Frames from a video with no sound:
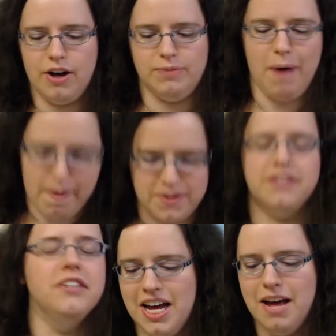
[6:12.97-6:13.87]
bopping.
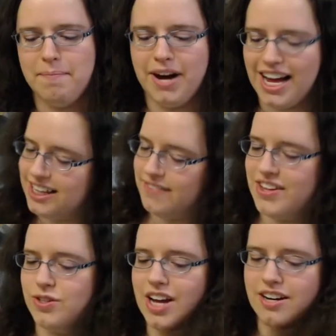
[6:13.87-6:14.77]
But I love
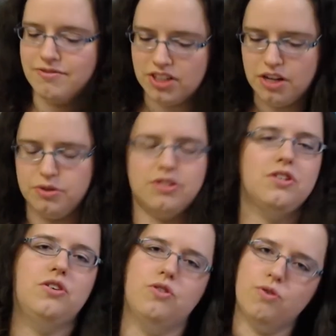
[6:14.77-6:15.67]
those kind of clothes,
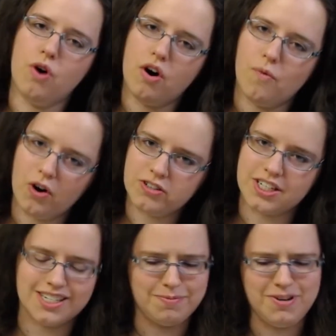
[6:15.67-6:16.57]
so worked
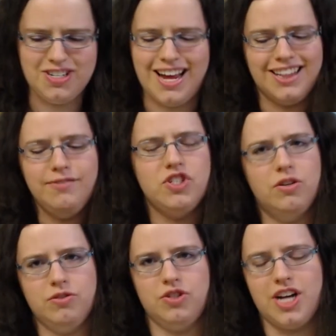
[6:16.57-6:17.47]
it. Especially, I love
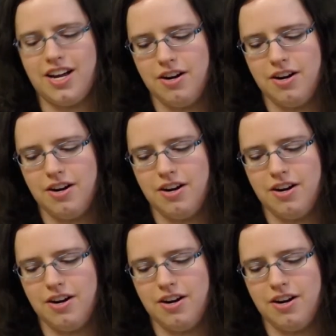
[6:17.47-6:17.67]
Shona's jacket.